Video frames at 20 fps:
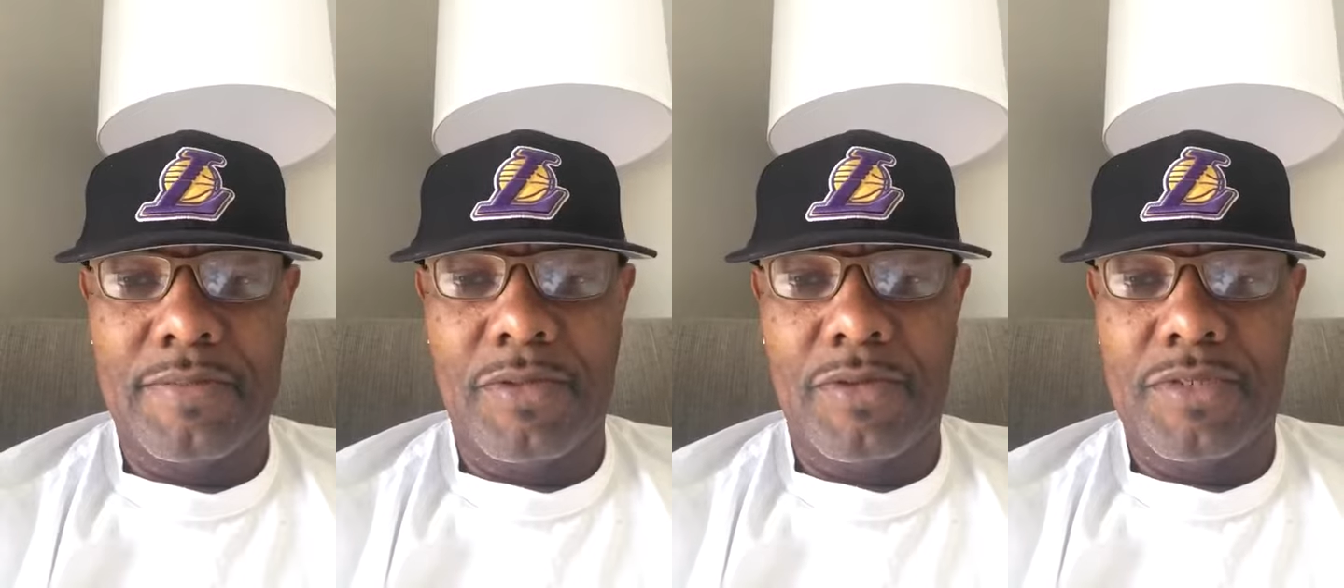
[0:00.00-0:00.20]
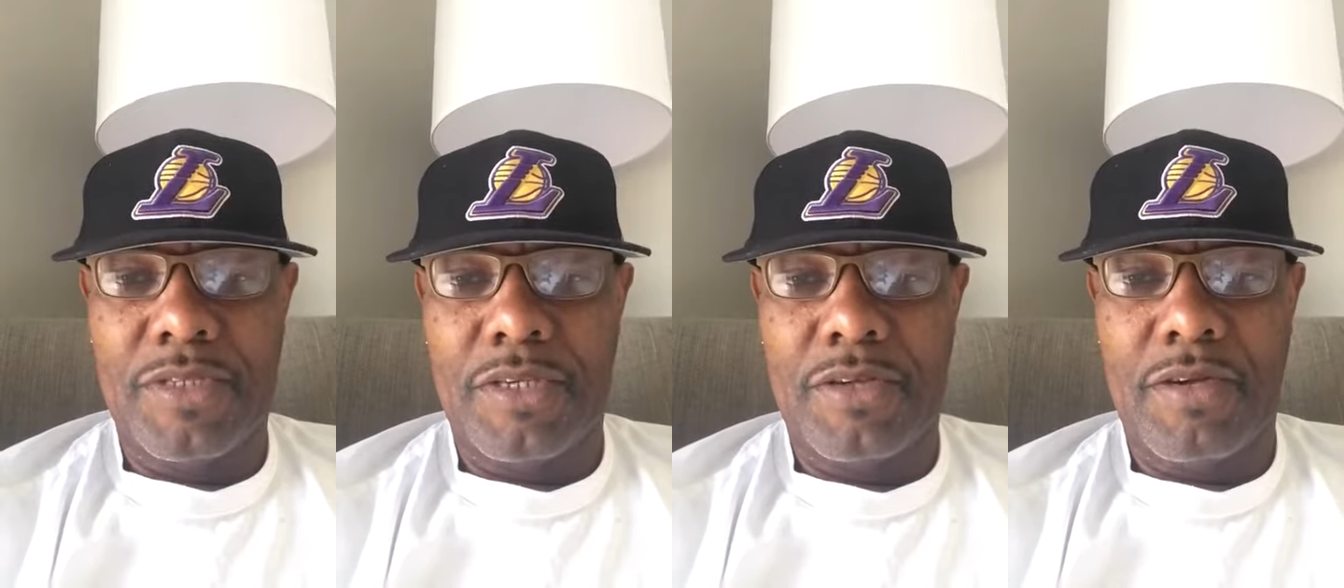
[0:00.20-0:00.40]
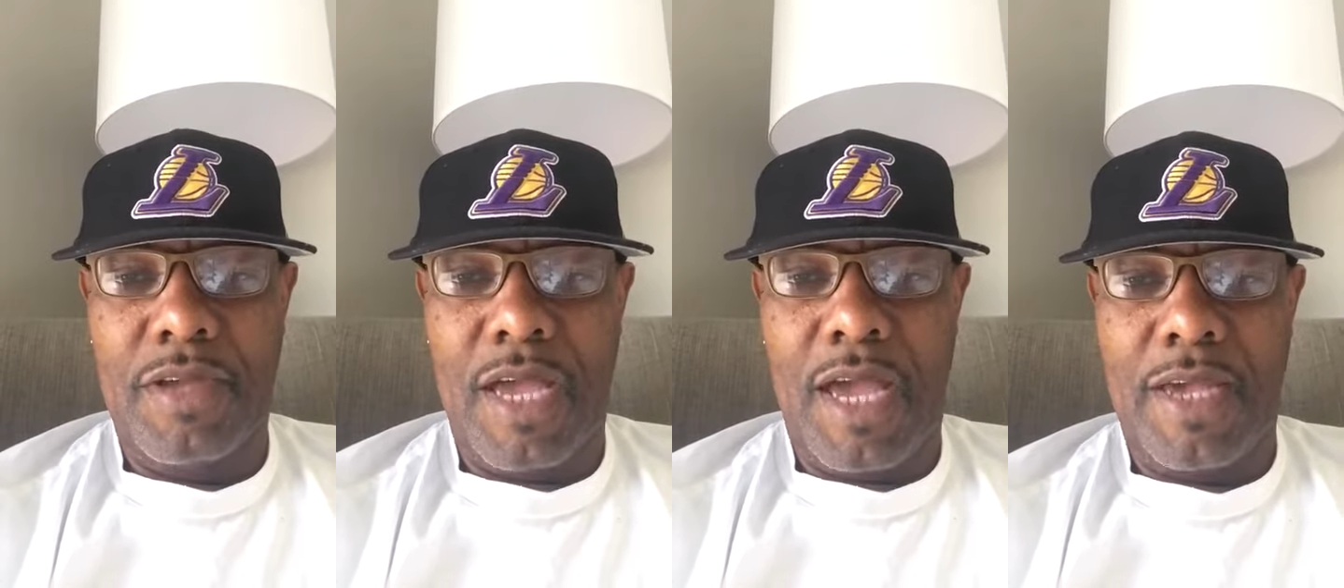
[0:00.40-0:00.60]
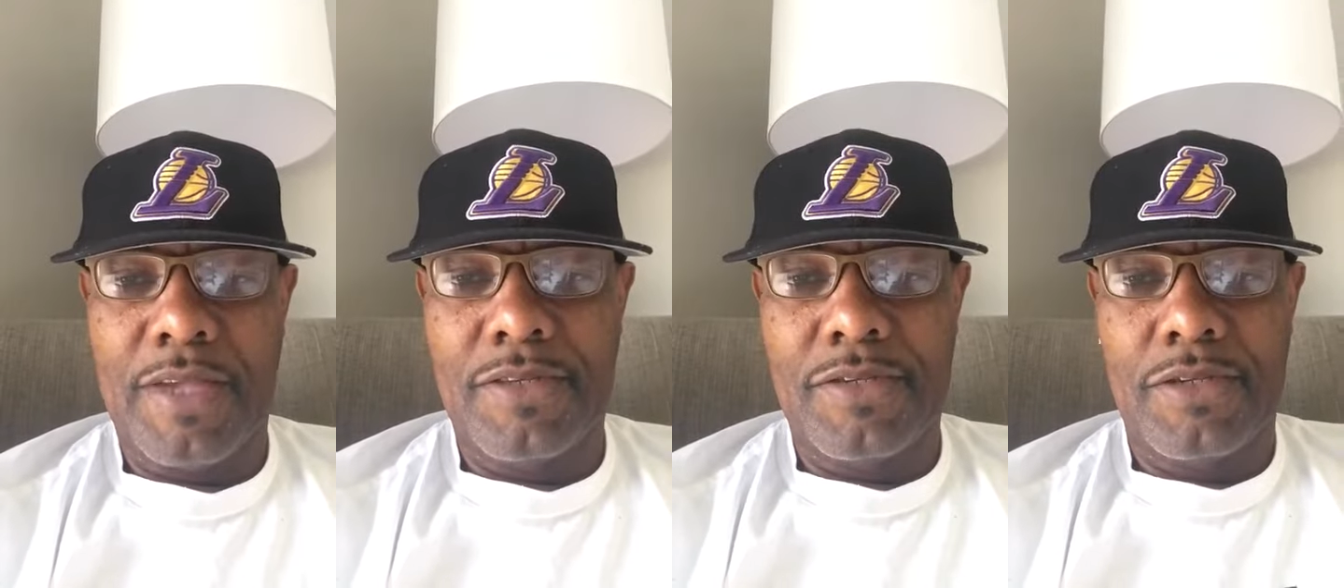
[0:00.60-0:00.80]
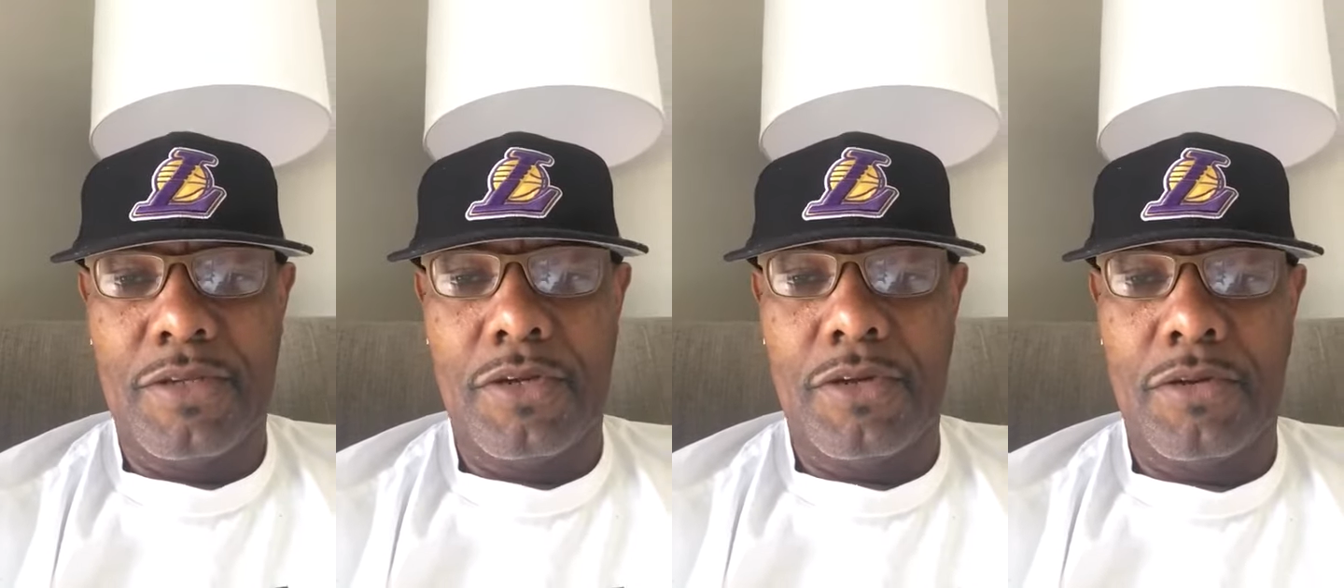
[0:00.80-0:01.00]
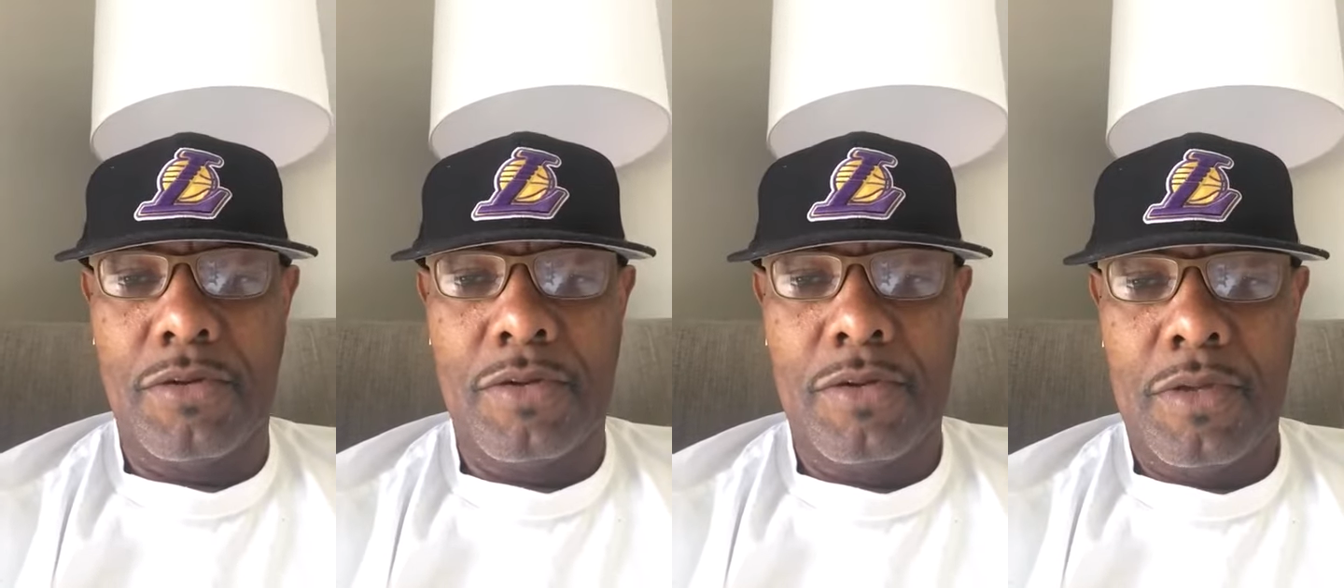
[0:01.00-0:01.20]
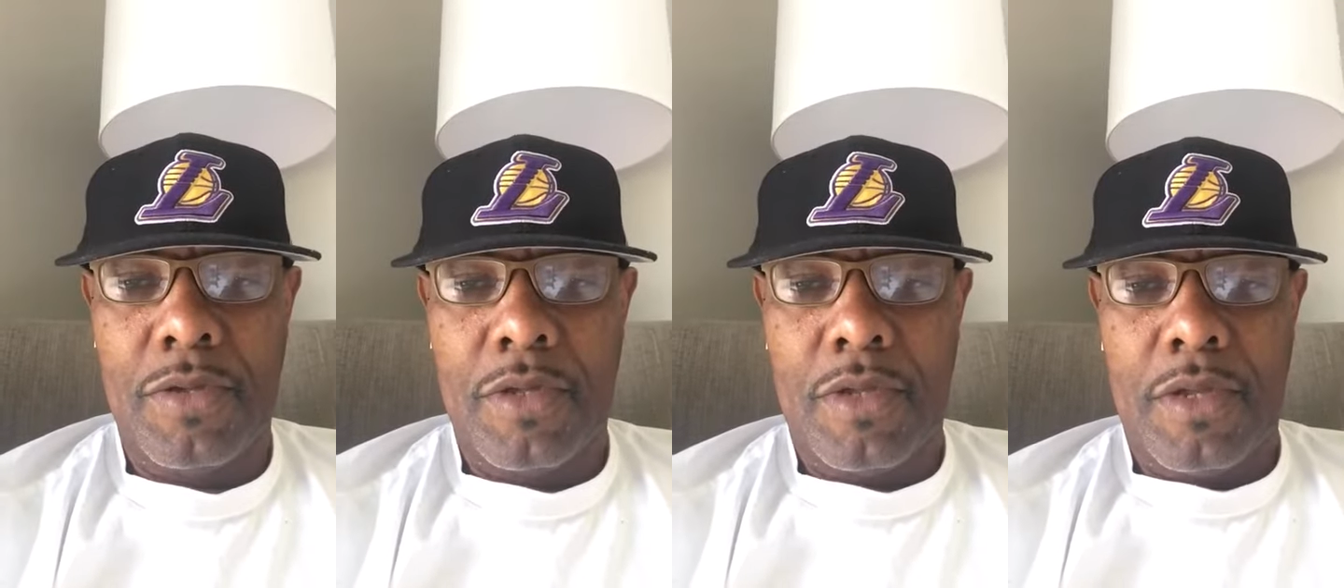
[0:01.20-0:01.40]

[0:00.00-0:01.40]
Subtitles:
Most of you guys know,